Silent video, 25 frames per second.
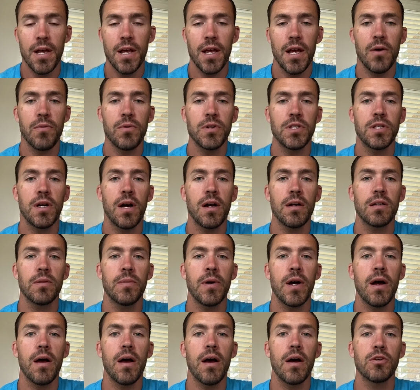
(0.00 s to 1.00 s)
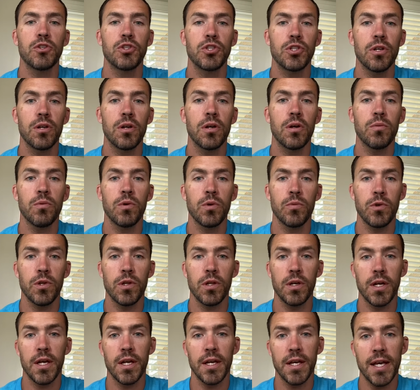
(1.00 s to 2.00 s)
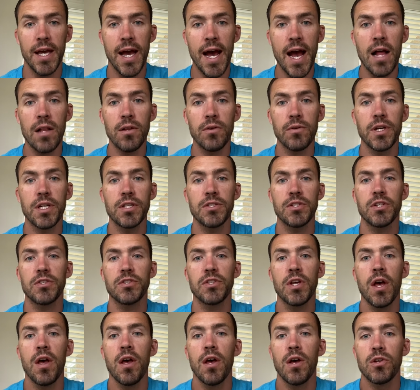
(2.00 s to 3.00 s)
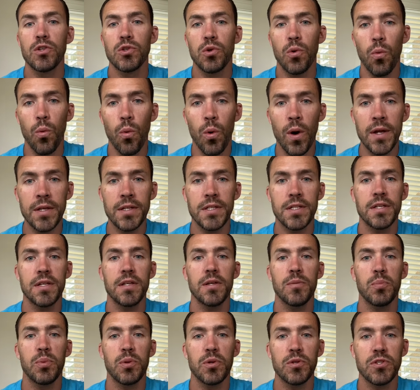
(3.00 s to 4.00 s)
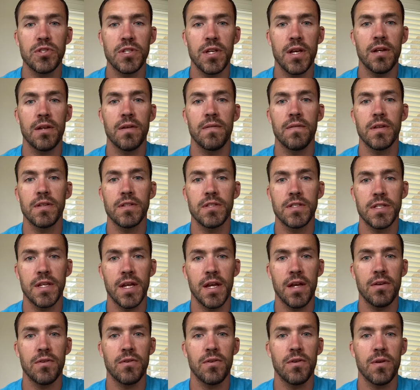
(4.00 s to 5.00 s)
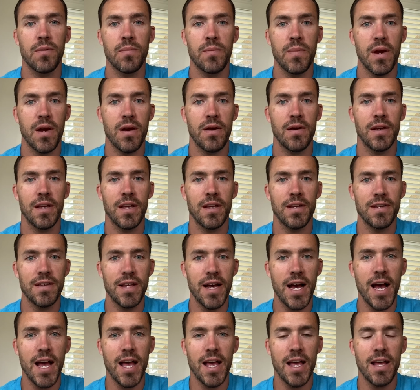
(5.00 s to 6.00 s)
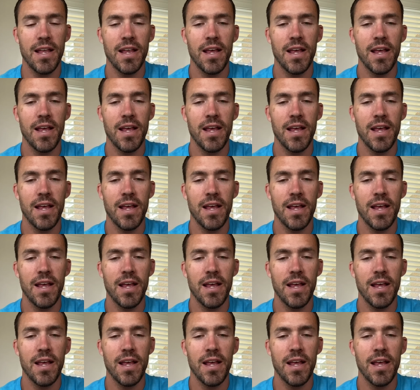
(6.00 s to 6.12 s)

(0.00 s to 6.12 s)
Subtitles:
and we talked about how sugar, when we look at calories, is 20% of the standard American diet.